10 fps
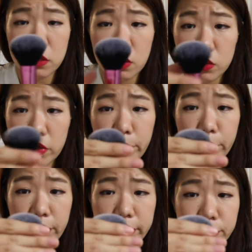contour
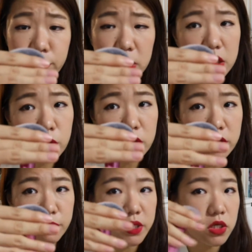brush, you can
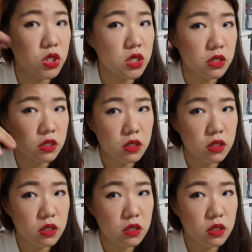always pinch it